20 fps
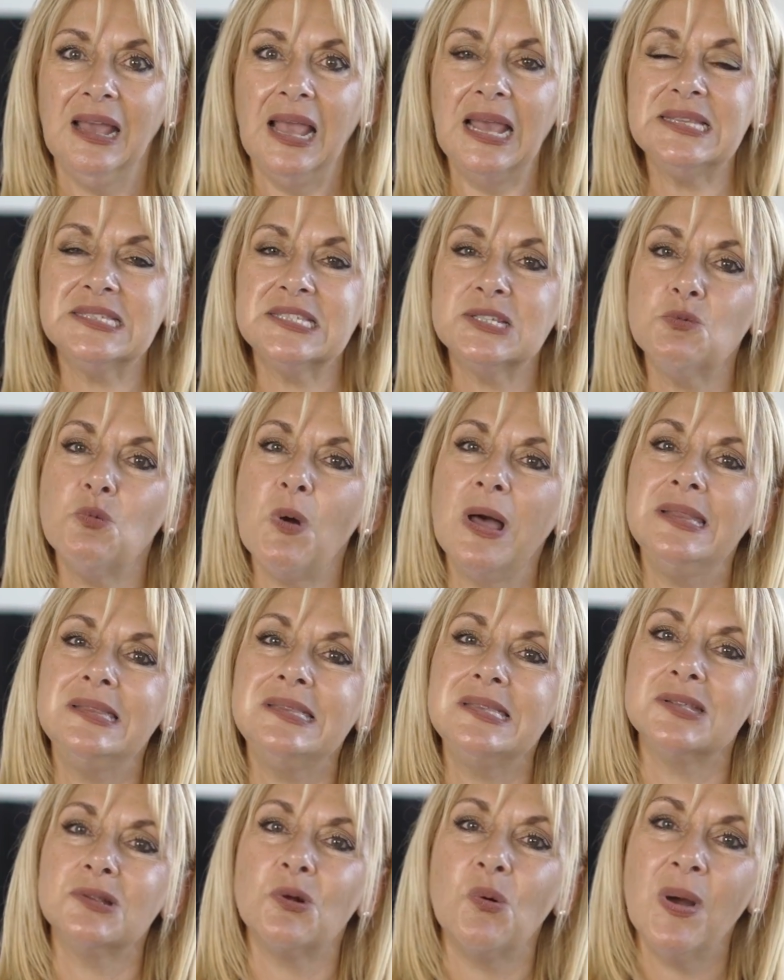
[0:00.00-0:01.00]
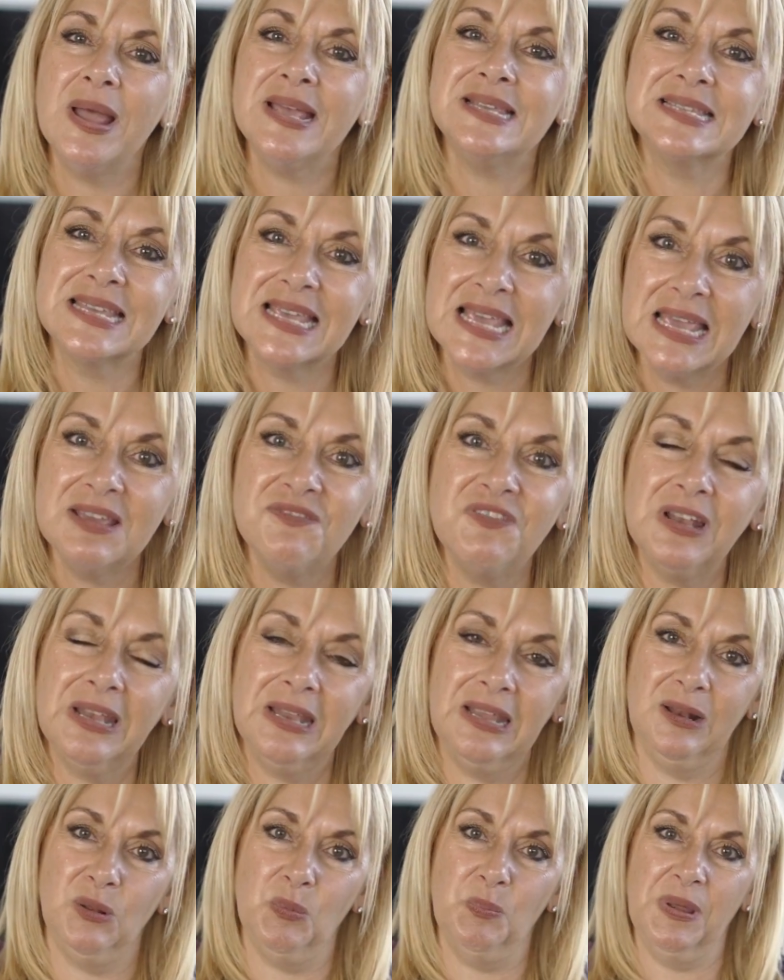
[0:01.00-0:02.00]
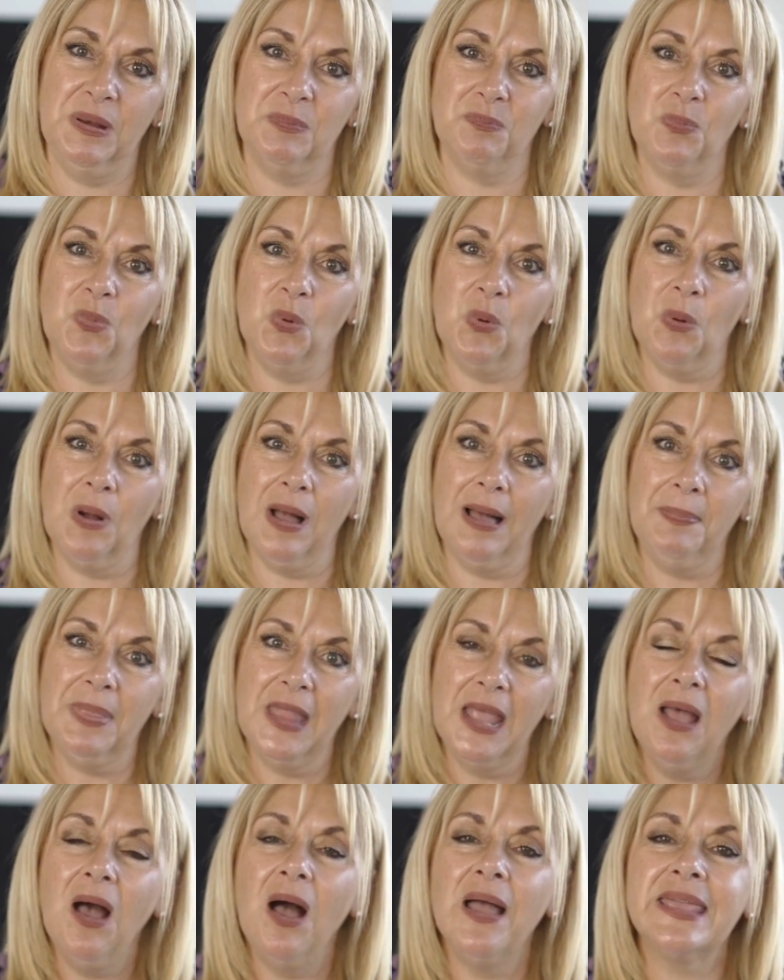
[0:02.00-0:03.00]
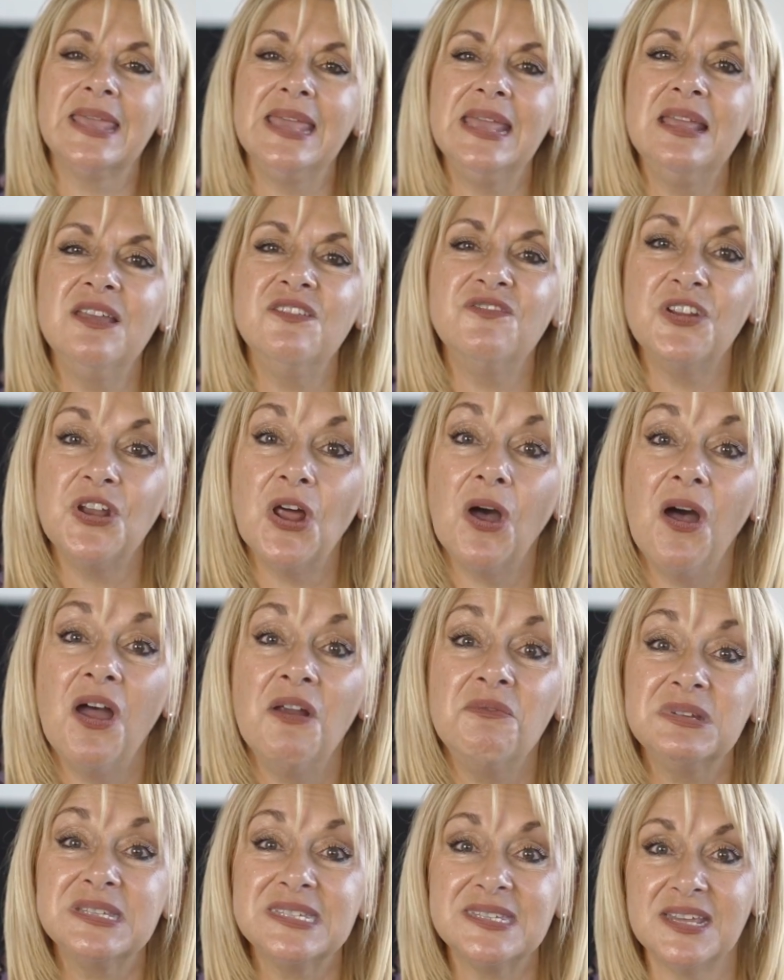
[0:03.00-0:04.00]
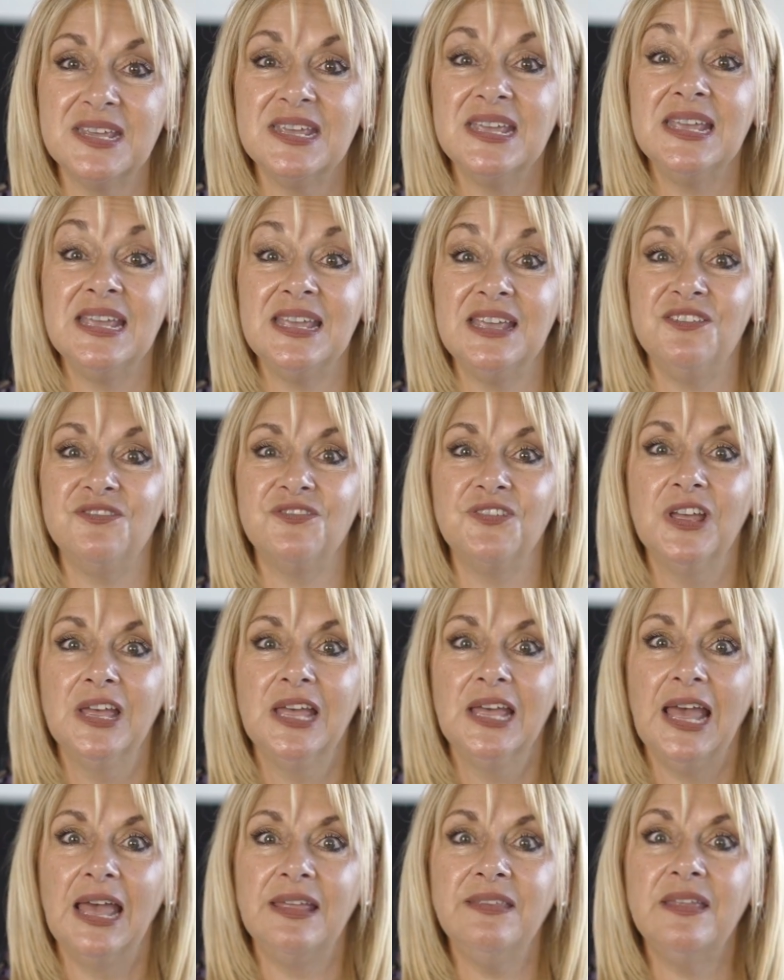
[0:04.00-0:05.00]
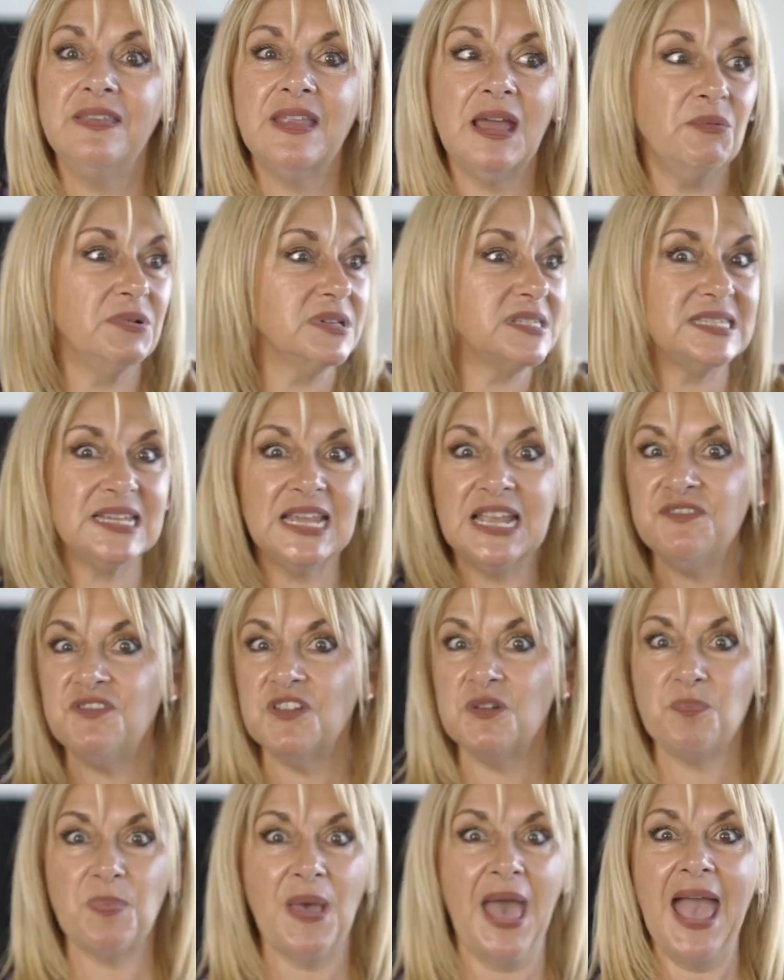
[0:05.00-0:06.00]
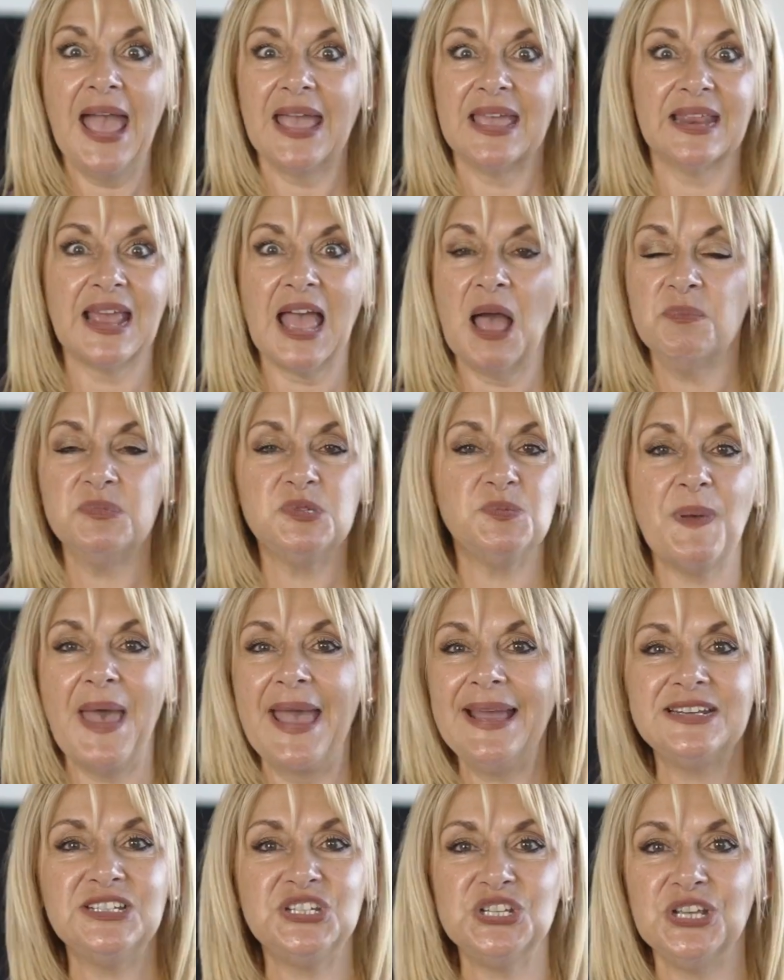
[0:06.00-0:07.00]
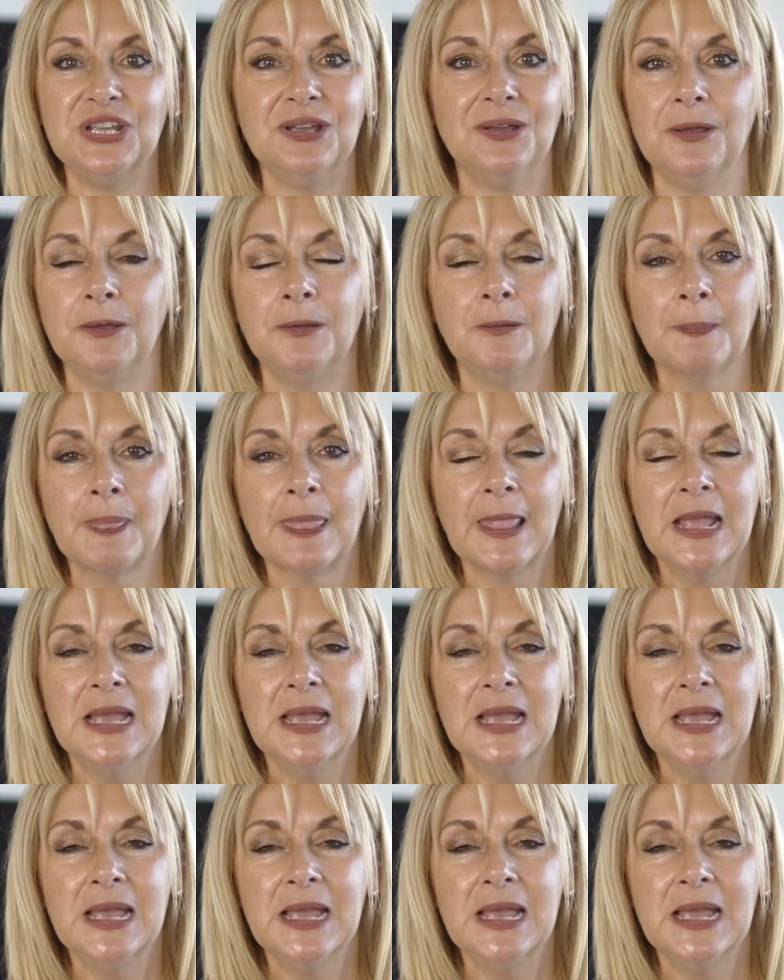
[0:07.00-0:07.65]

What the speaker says: It's the ones that always give a little bit more. I give and I receive, and then they receive it back. It comes back to you.